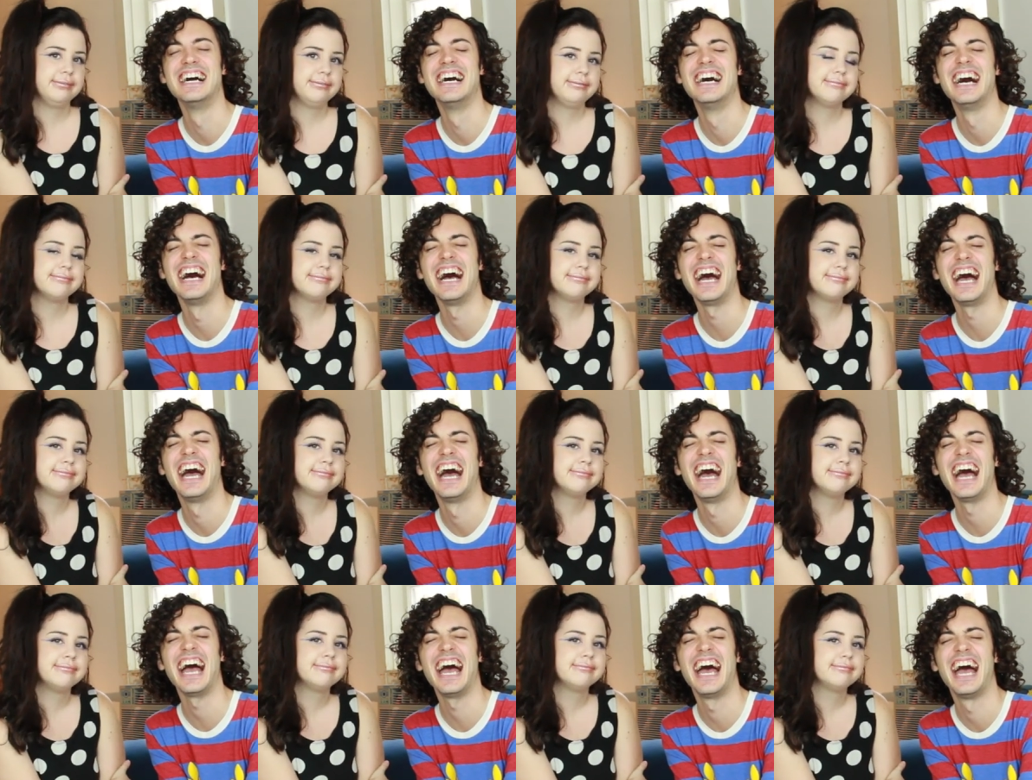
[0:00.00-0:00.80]

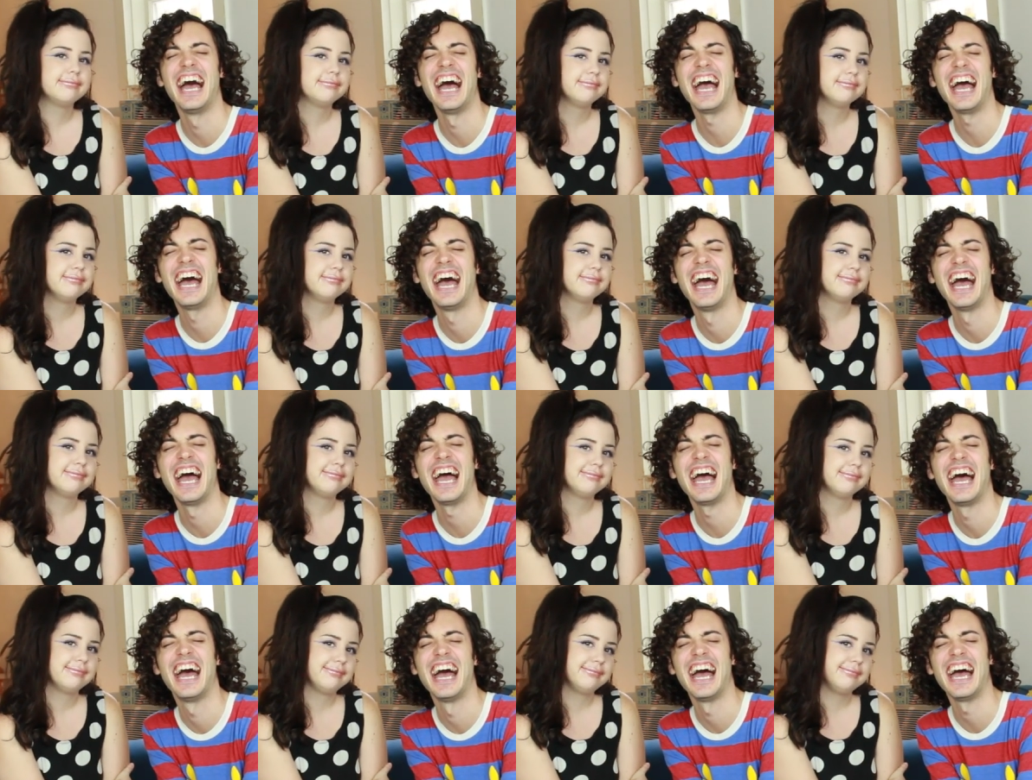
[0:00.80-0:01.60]

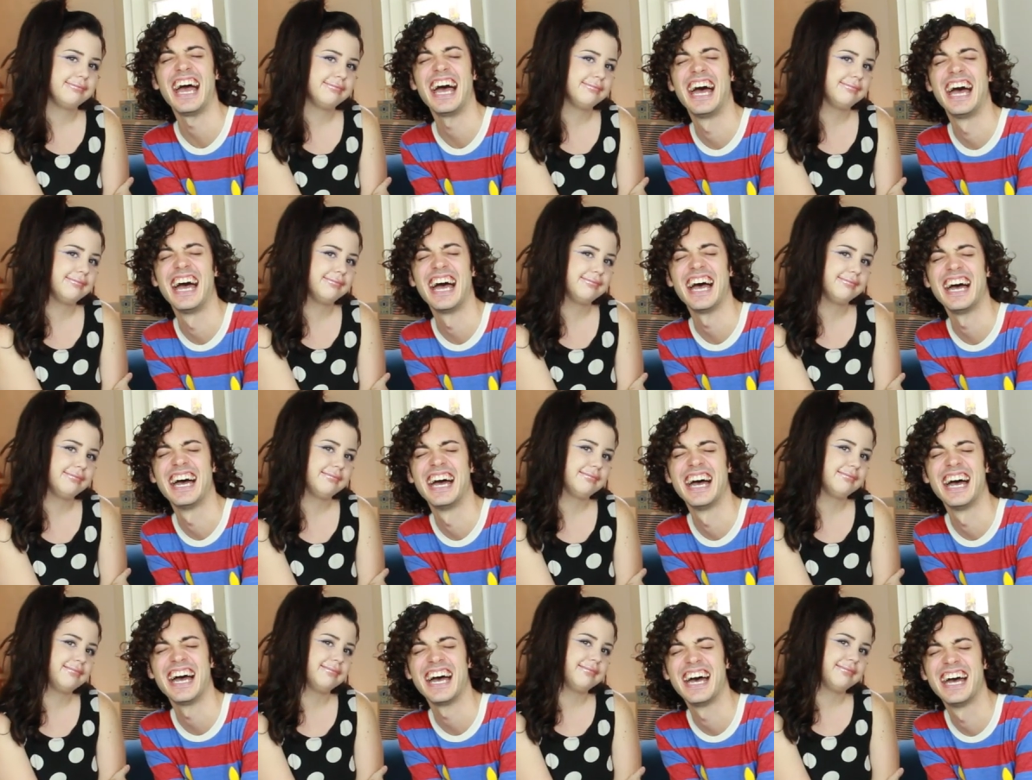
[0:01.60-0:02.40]

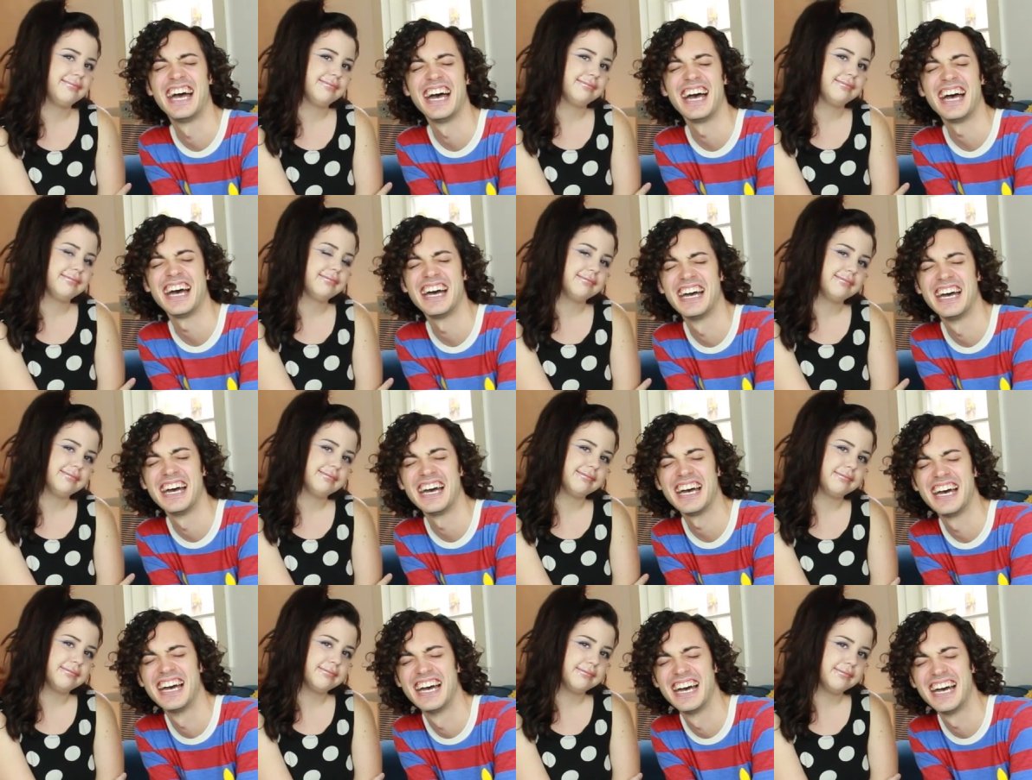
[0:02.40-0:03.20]

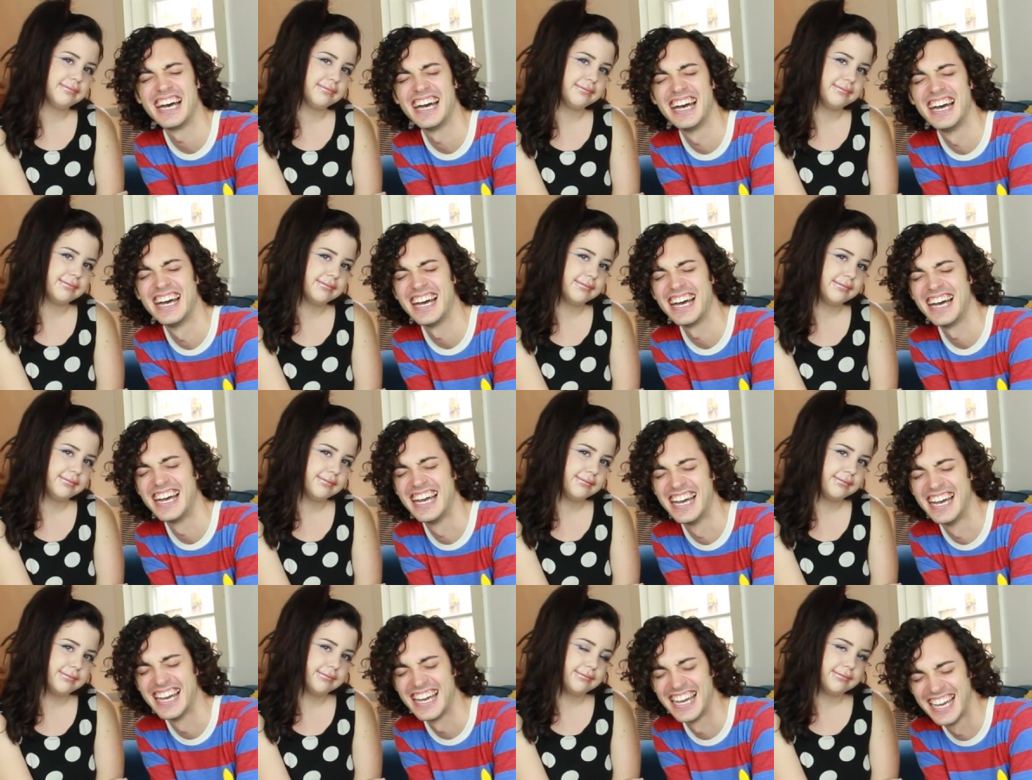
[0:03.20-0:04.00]

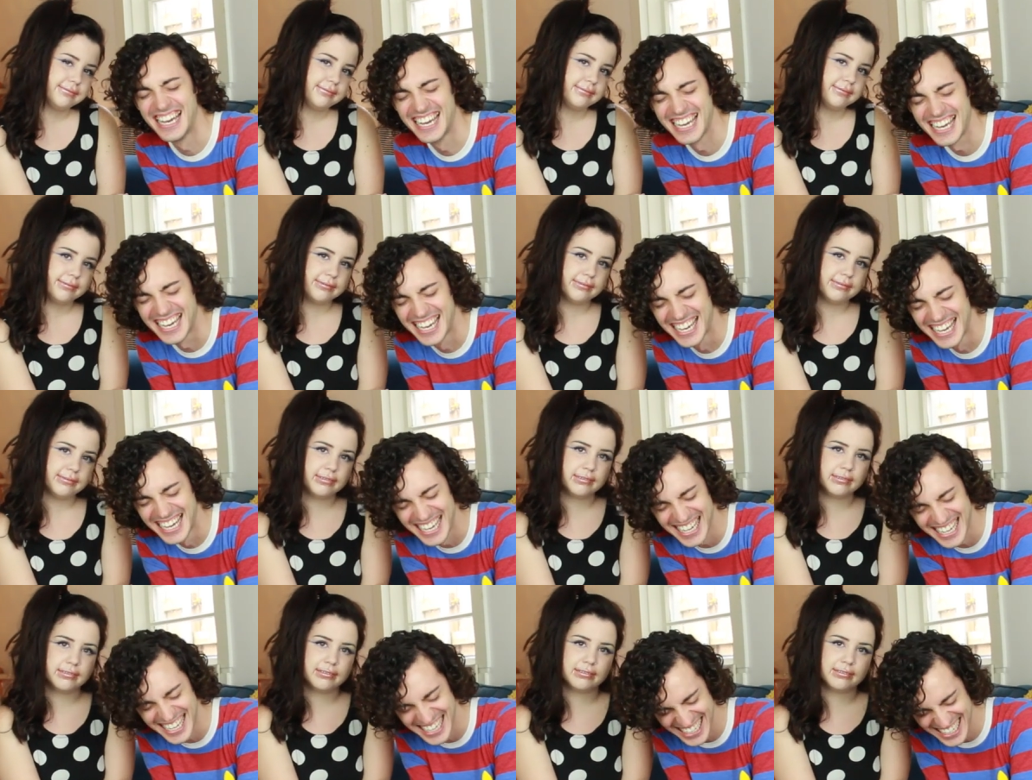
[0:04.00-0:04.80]

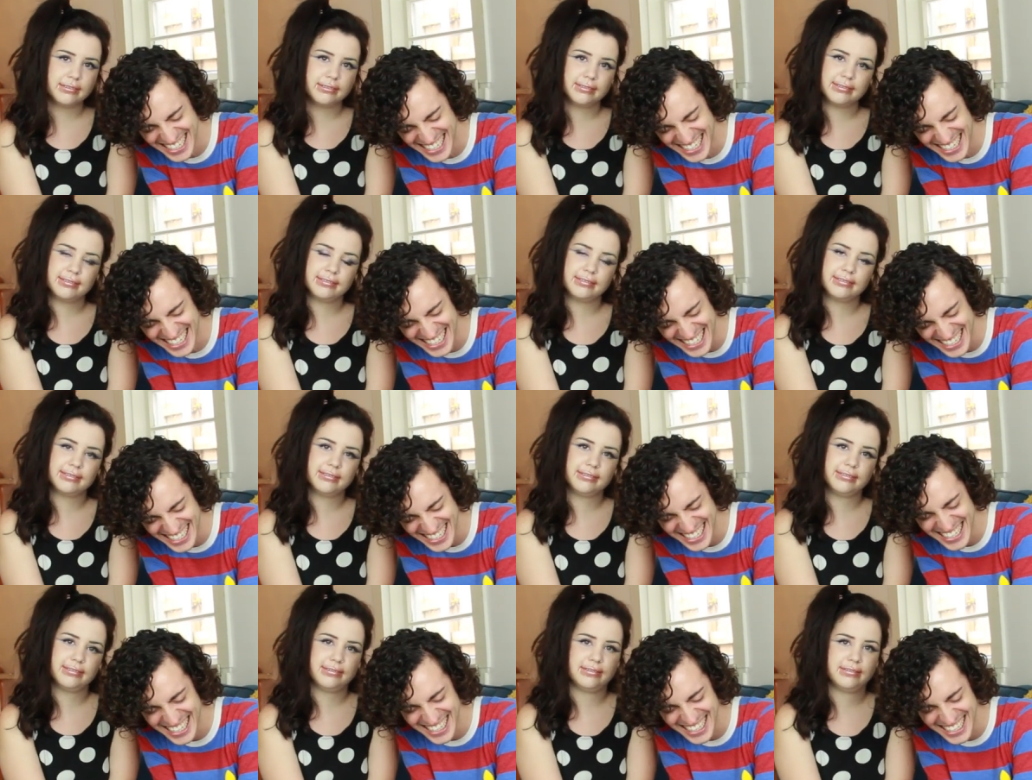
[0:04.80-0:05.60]

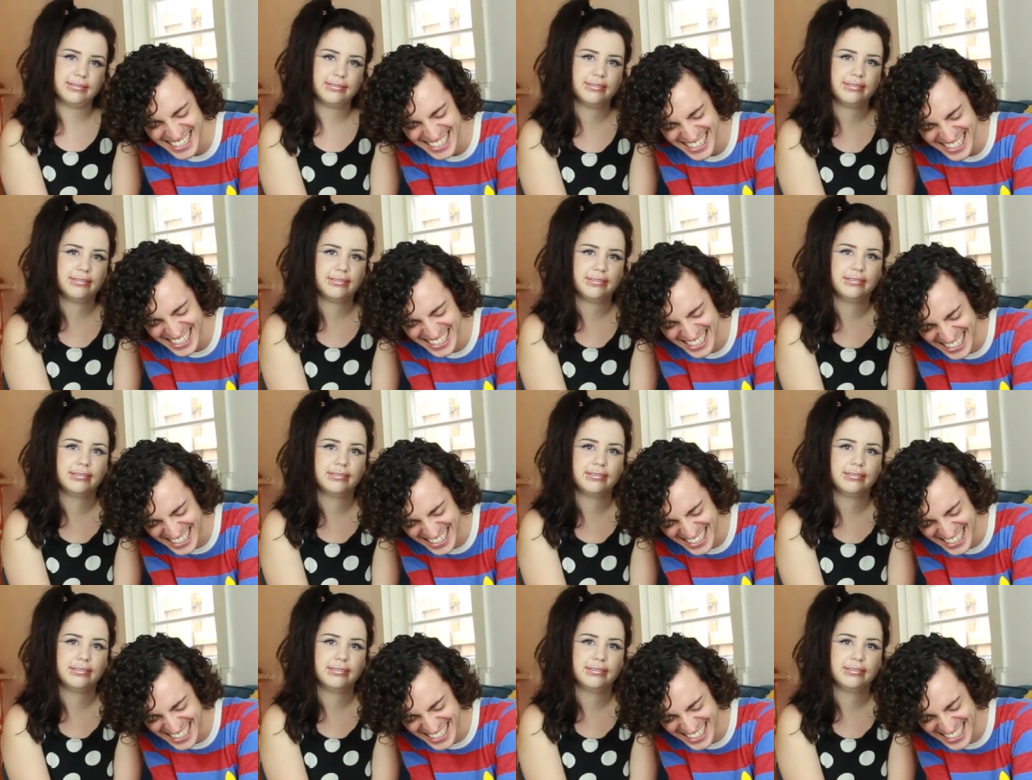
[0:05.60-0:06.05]
(silence)